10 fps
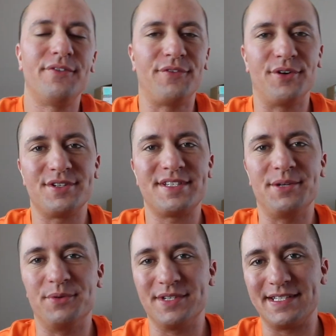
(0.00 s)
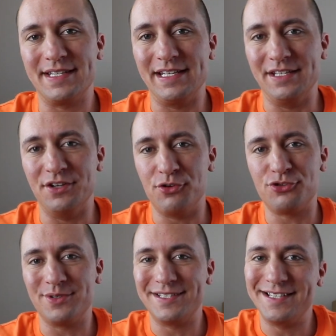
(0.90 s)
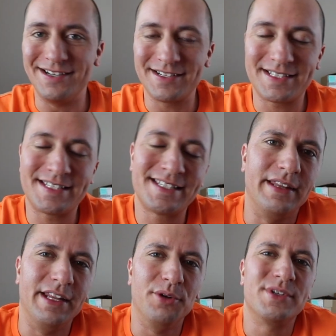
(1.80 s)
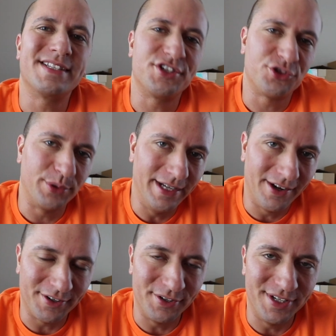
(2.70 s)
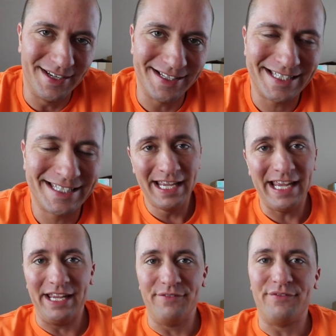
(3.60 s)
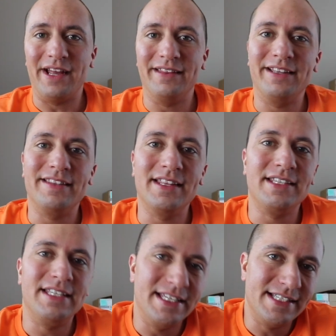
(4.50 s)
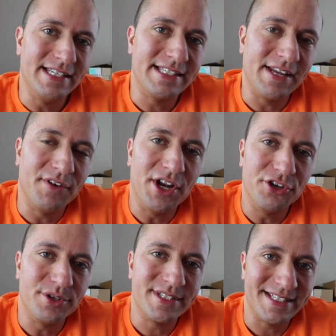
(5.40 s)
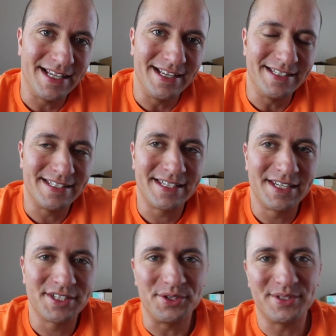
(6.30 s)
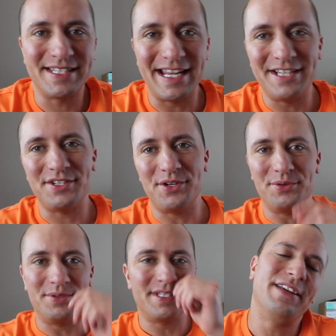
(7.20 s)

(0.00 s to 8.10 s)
First, it was the Notre Dunks, then it was the Street Hawker Dunks, and finally the Yeezy 700 Suns. So stay tuned.